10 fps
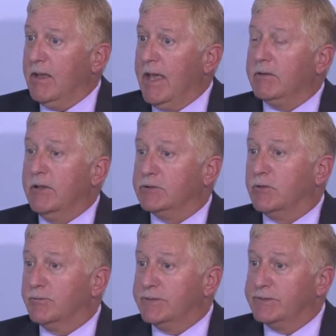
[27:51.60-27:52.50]

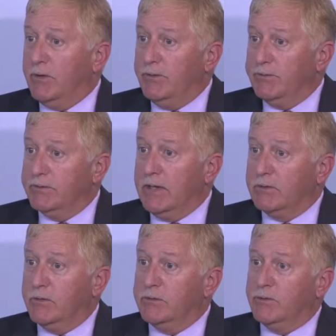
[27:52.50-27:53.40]
ecological result
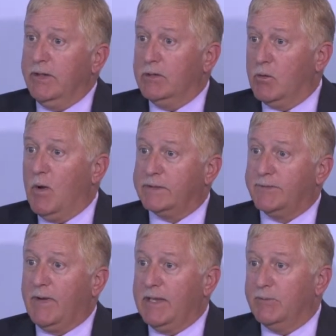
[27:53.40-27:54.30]
that could create a
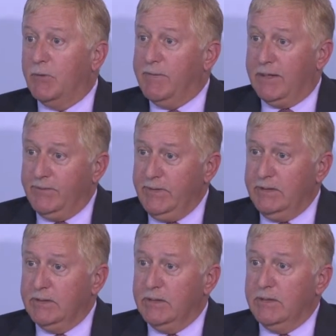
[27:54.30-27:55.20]
quantifiable
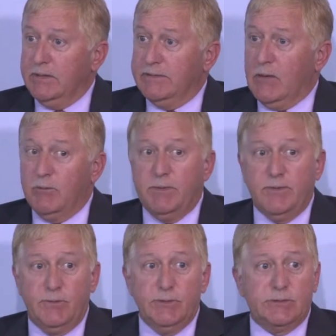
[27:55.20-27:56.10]
benefit that would be
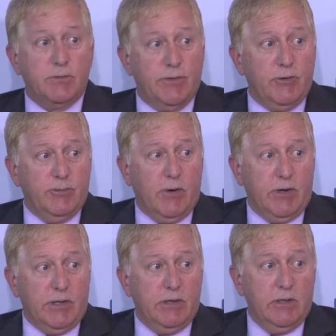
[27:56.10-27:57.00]
of use to a third
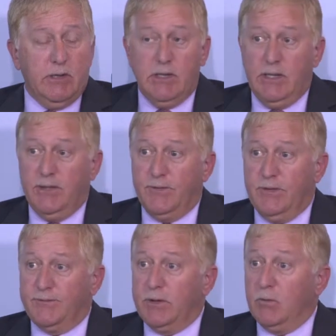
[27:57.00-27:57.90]
party.
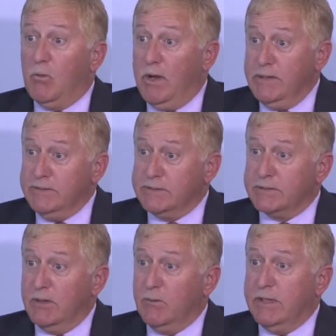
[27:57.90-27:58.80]
If there
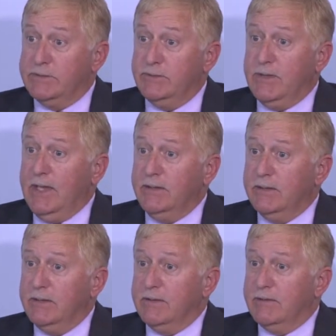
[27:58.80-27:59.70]
was a way to do that,
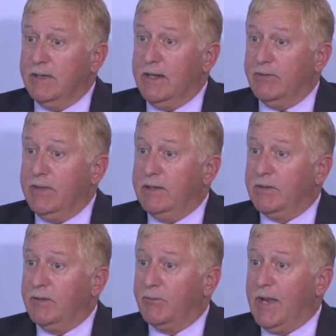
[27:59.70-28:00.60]
then I
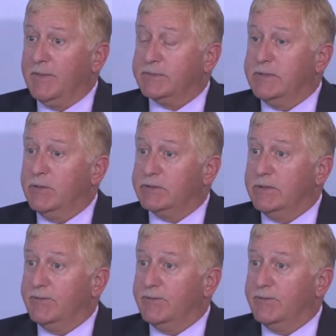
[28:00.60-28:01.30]
think perhaps the ocean